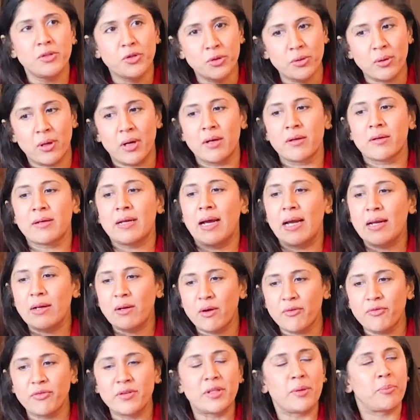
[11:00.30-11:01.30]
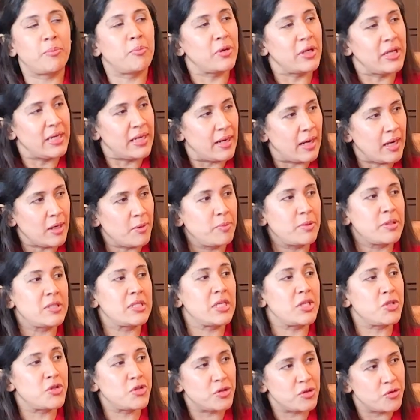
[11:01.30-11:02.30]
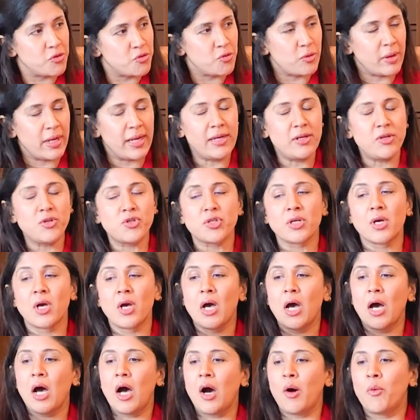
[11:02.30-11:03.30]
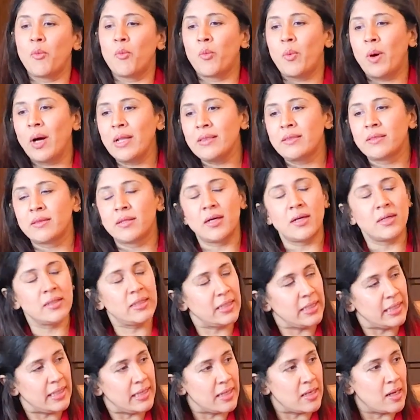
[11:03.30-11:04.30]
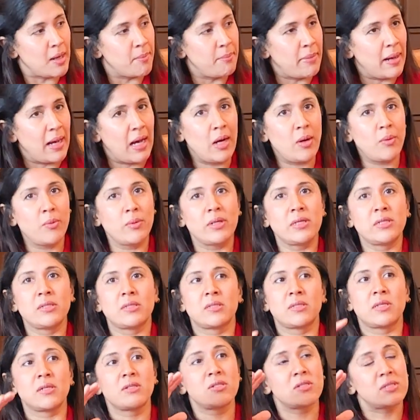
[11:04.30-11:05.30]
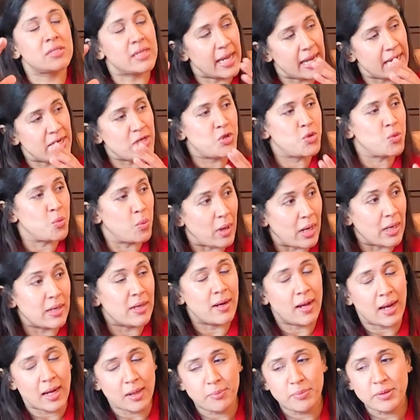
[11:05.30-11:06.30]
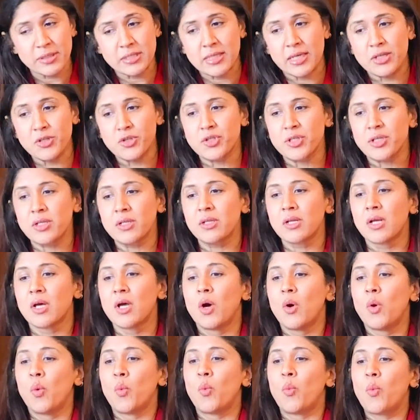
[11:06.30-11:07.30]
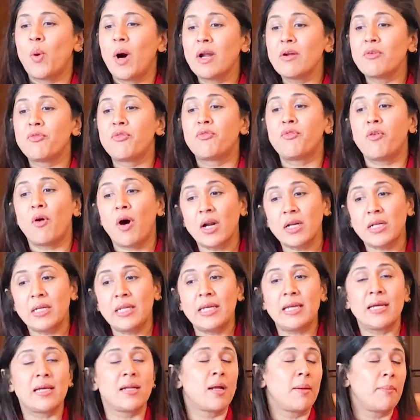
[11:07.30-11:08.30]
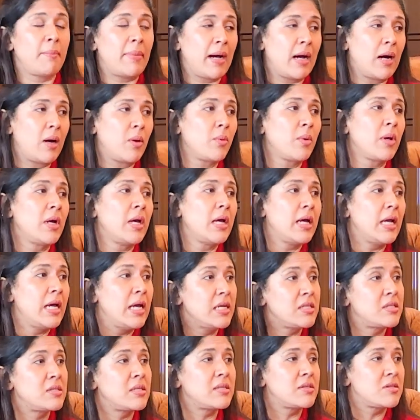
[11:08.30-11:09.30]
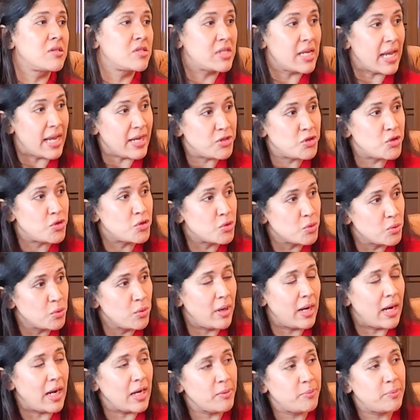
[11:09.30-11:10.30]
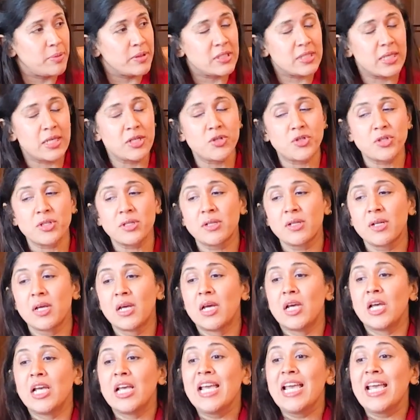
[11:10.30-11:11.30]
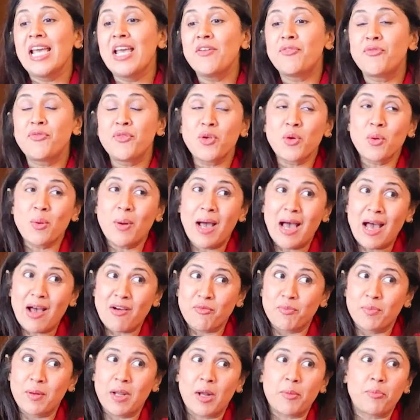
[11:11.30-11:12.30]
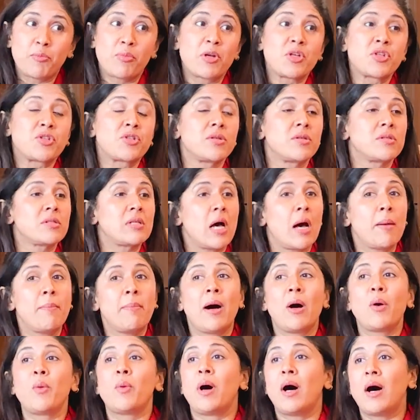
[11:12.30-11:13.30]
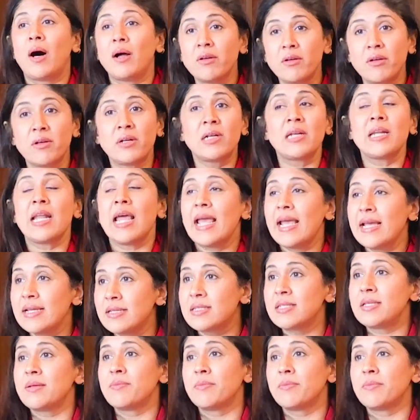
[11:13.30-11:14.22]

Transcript: you are kind of in the pre-hypertension range. 130 and above is the stage 1 hypertension. 140 and above is stage 2 hypertension. If you have blood pressures above 180